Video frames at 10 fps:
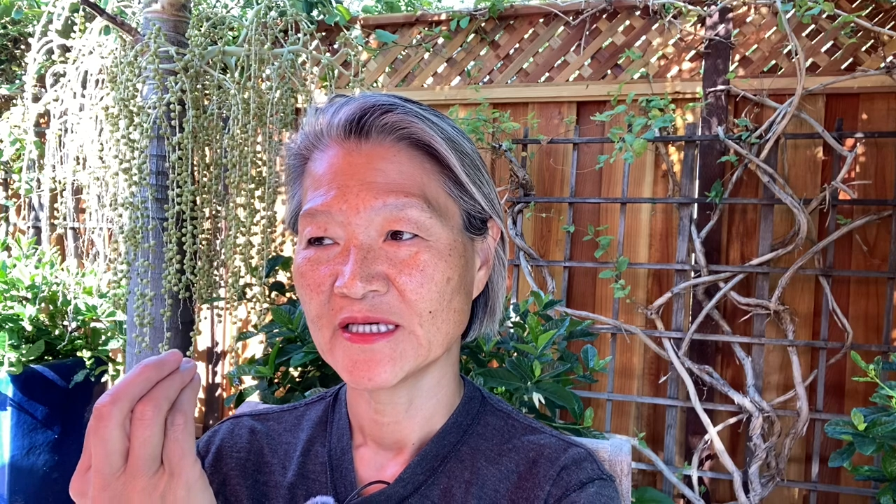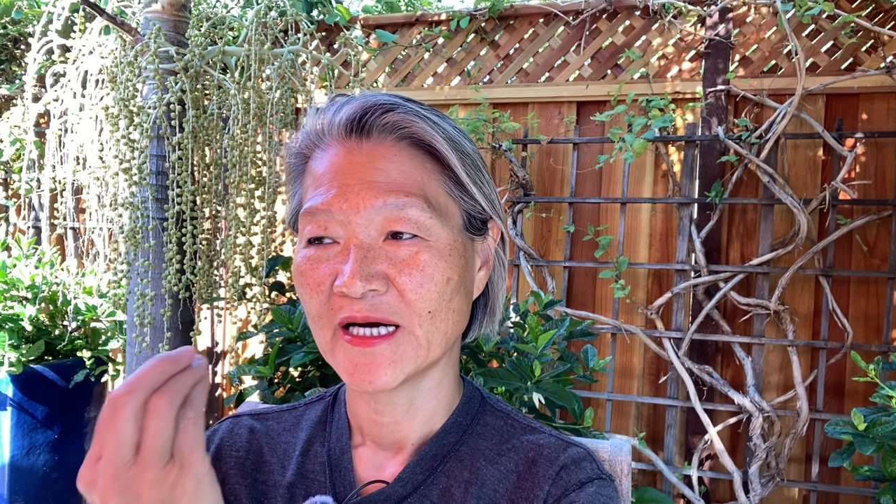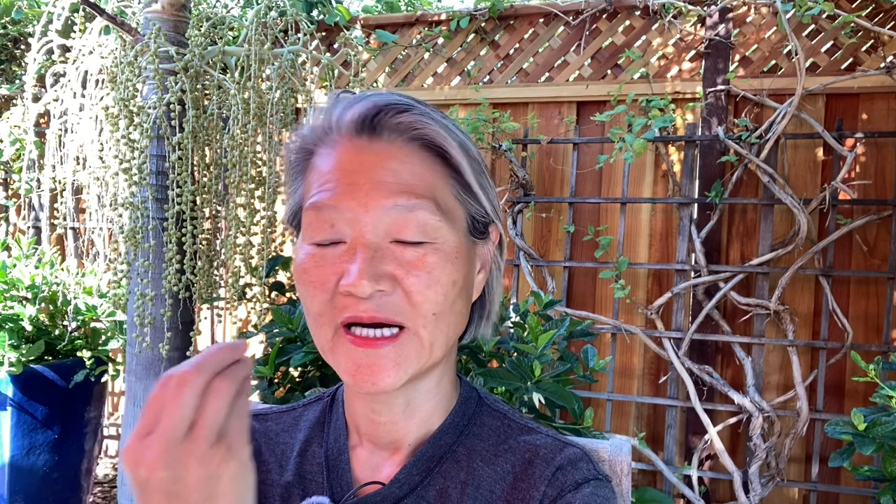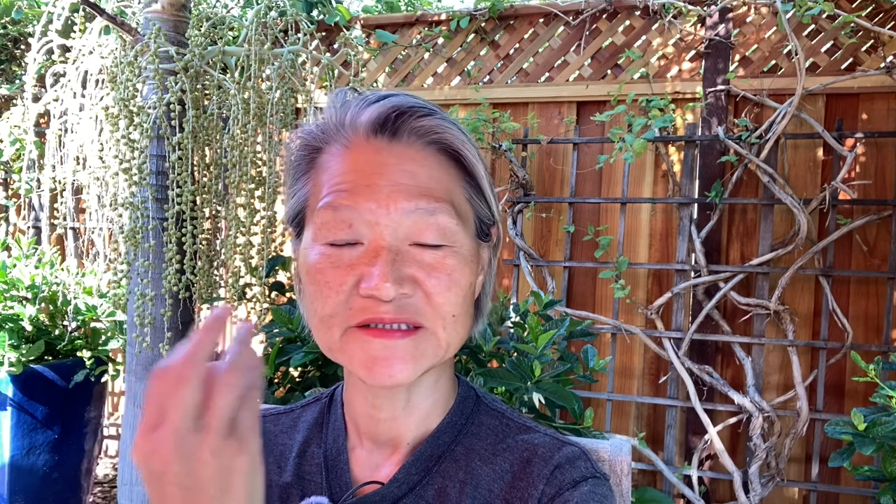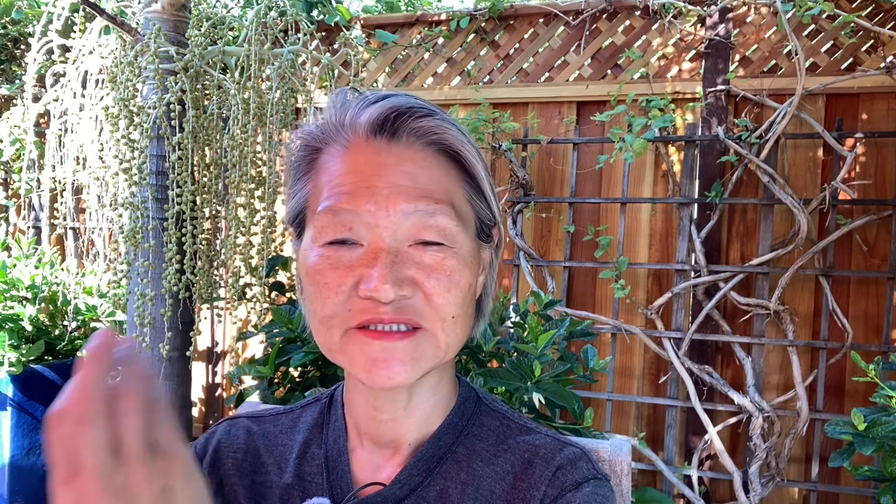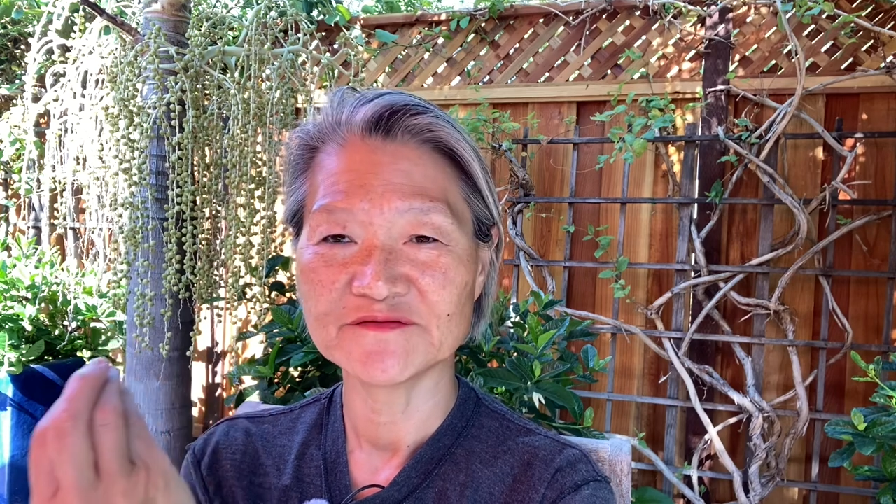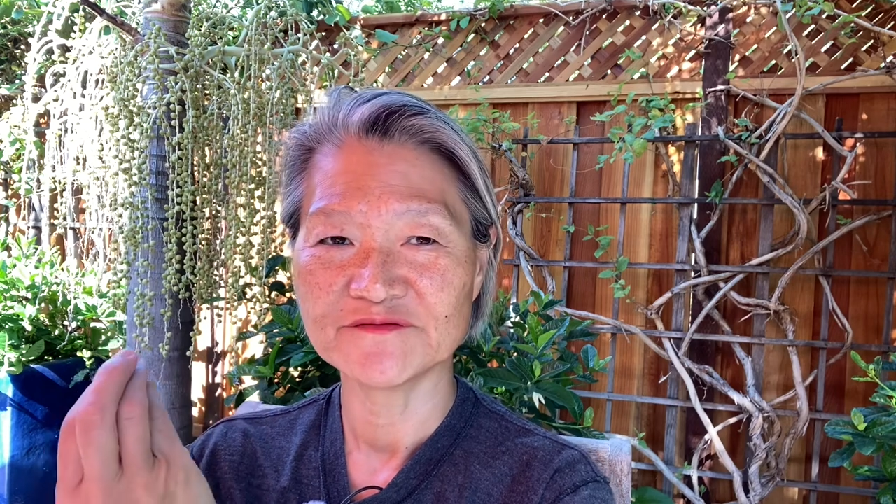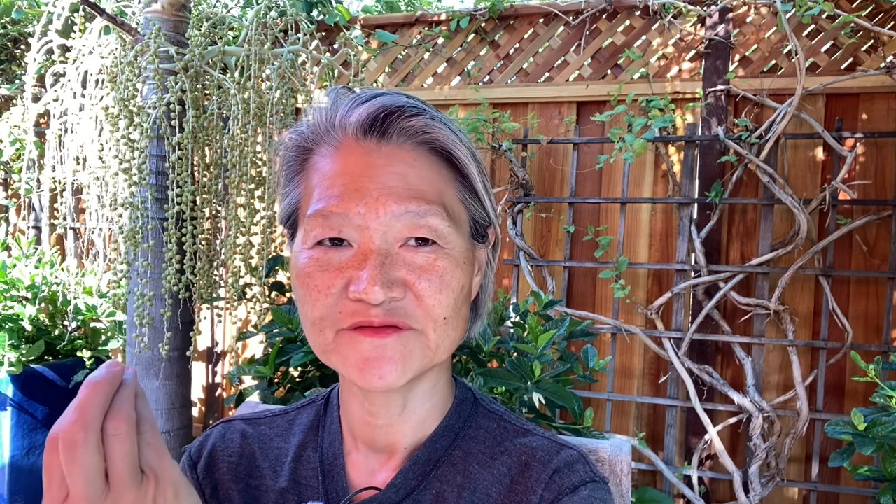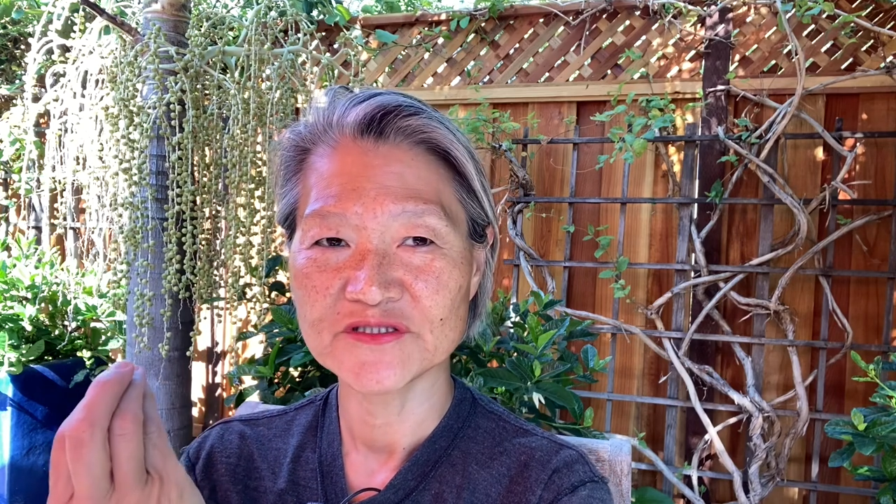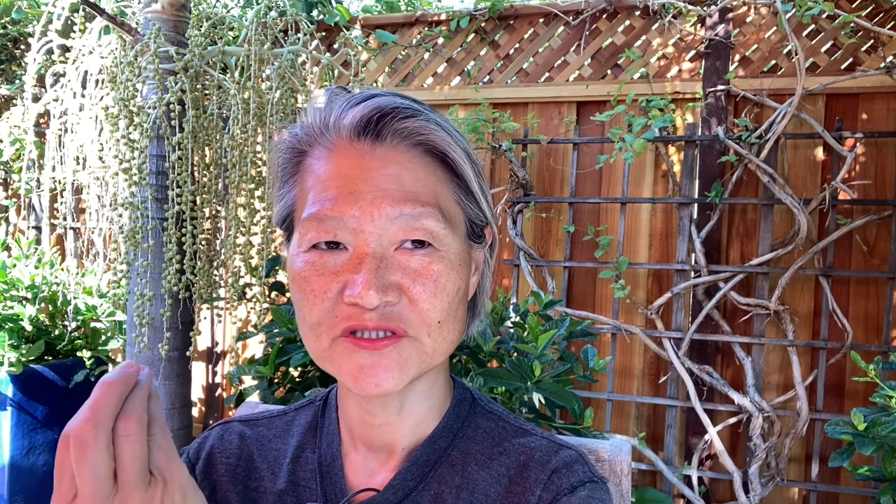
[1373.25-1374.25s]

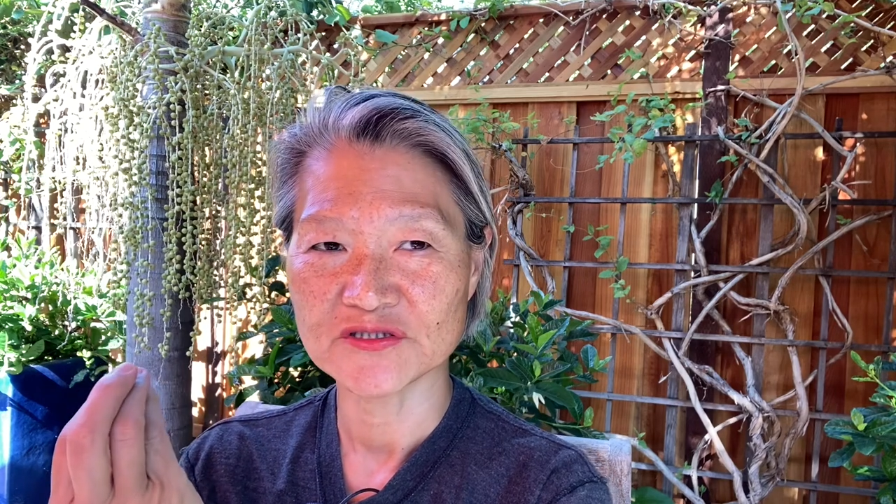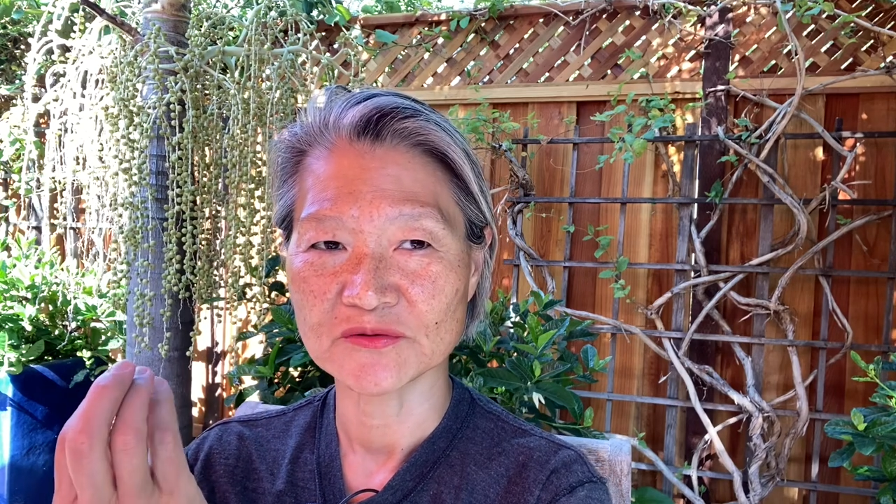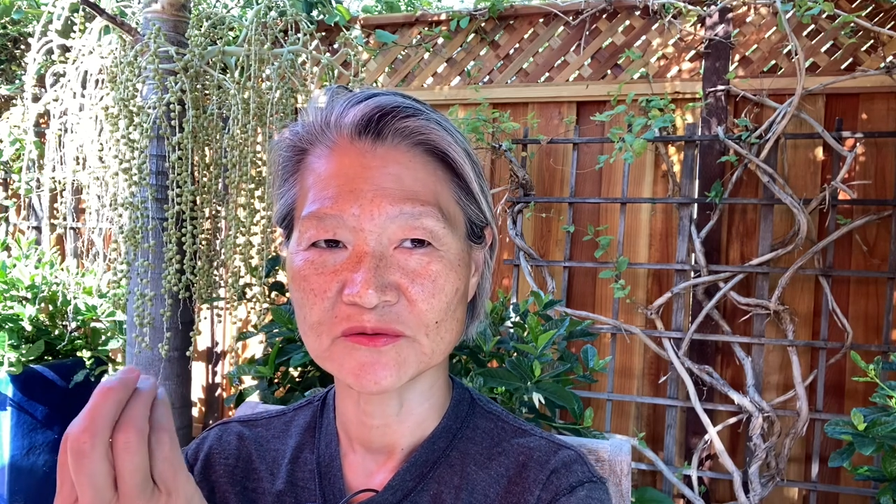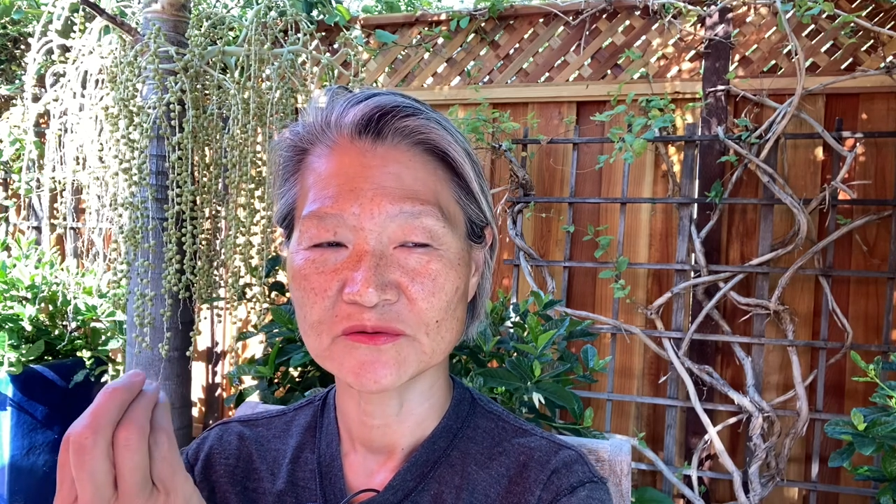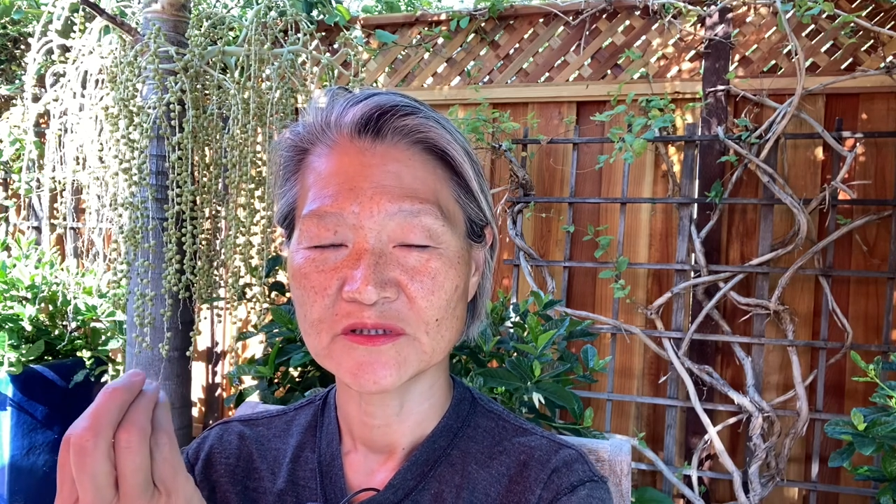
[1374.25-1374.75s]
artificial,